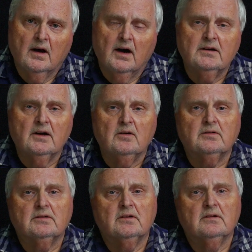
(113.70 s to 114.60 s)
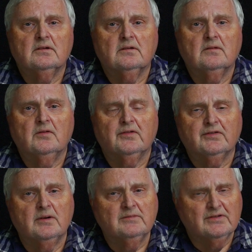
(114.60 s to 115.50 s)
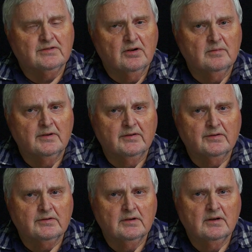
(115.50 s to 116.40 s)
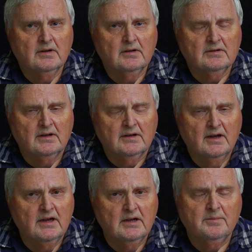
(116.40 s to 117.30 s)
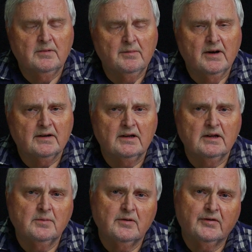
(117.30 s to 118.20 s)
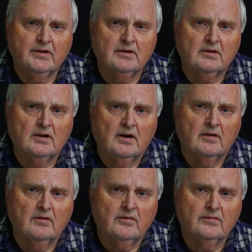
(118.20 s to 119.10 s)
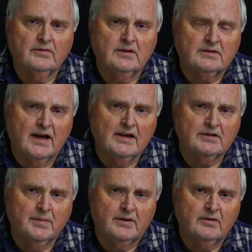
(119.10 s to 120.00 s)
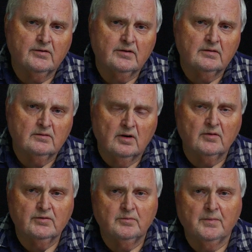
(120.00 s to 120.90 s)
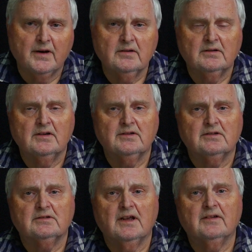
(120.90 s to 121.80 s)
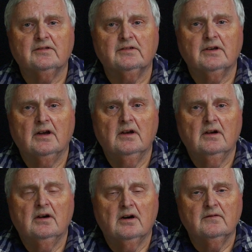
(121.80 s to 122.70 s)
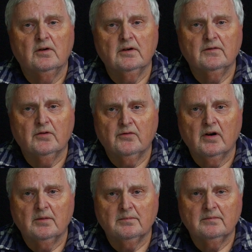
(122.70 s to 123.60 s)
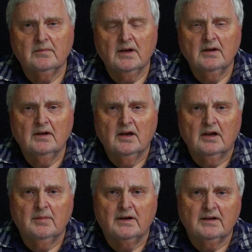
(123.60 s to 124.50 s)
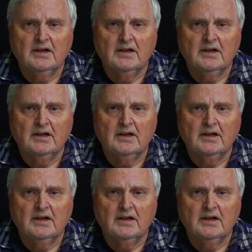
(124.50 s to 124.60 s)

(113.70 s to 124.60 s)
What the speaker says: I note with some disturbance that about 80% of the taxpayers, those who pay the nation's taxes, are voting for Trump. And about